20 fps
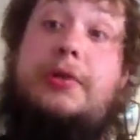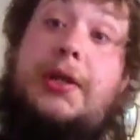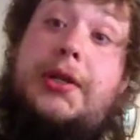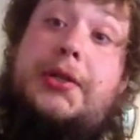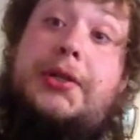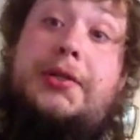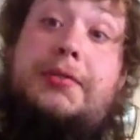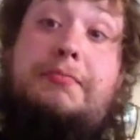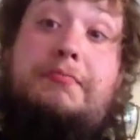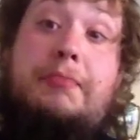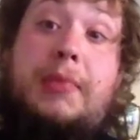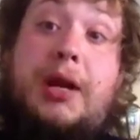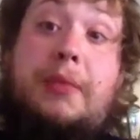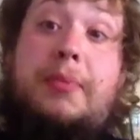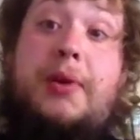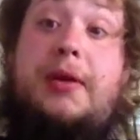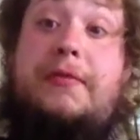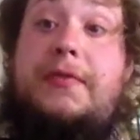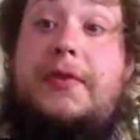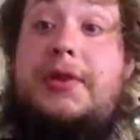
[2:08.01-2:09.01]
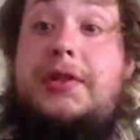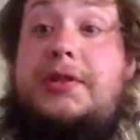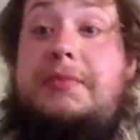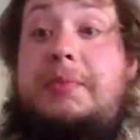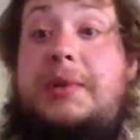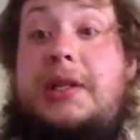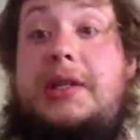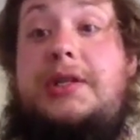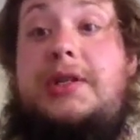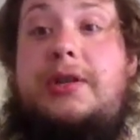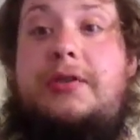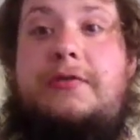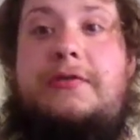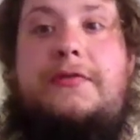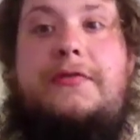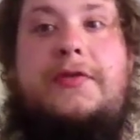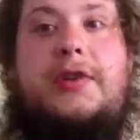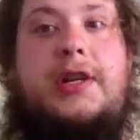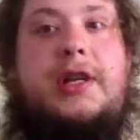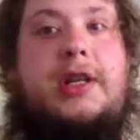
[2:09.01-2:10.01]
That's my preference because they're
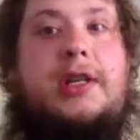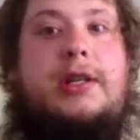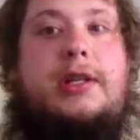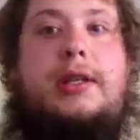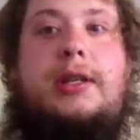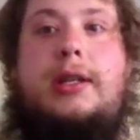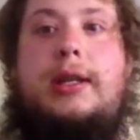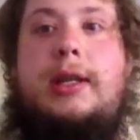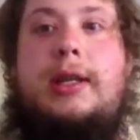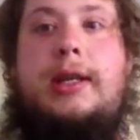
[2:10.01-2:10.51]
freaking,